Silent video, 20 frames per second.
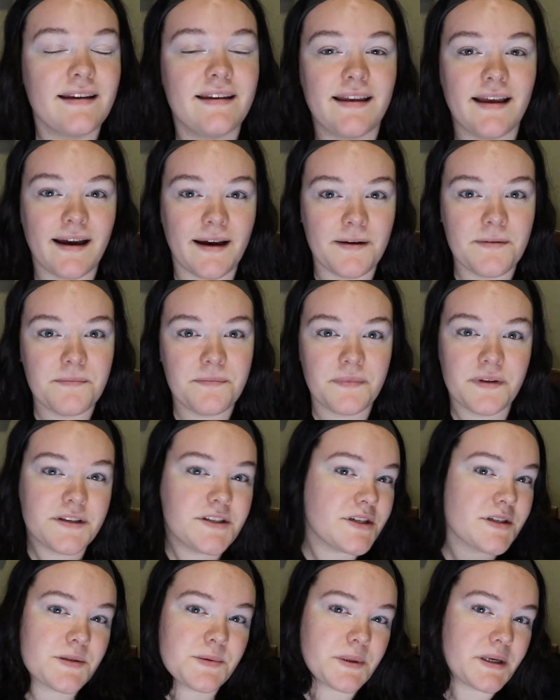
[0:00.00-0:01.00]
yeah,
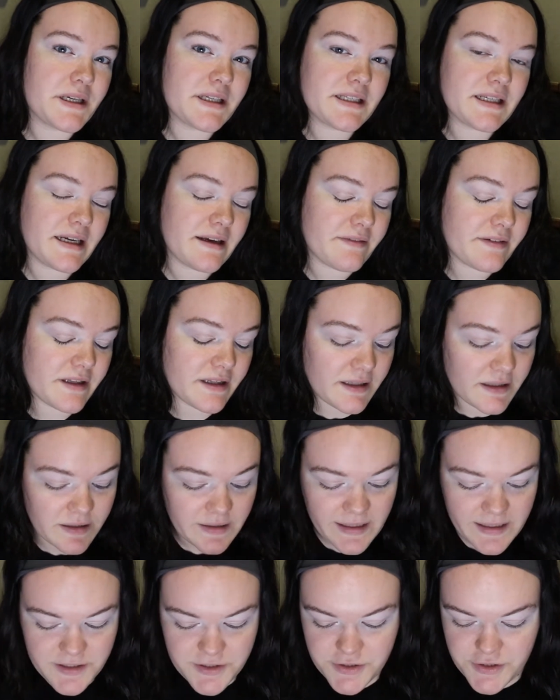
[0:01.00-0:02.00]
just wanted to give it a
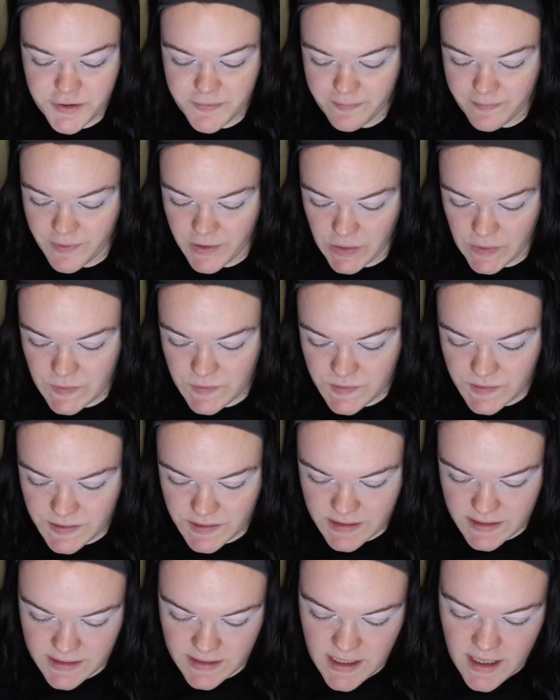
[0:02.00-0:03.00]
little extra
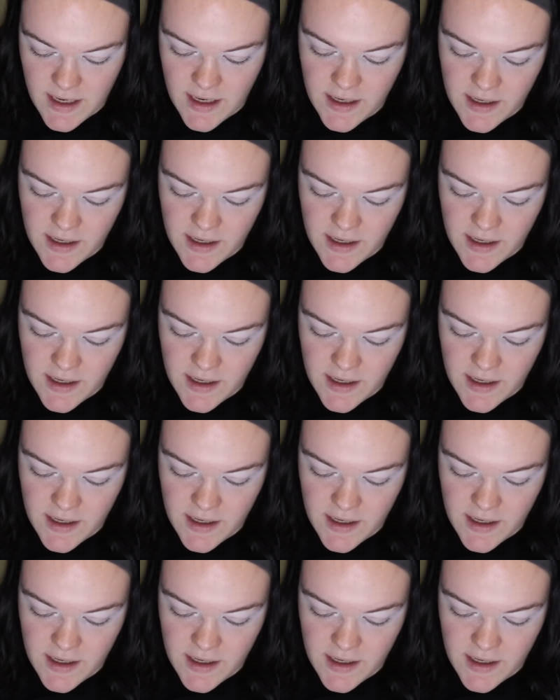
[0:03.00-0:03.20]
boost.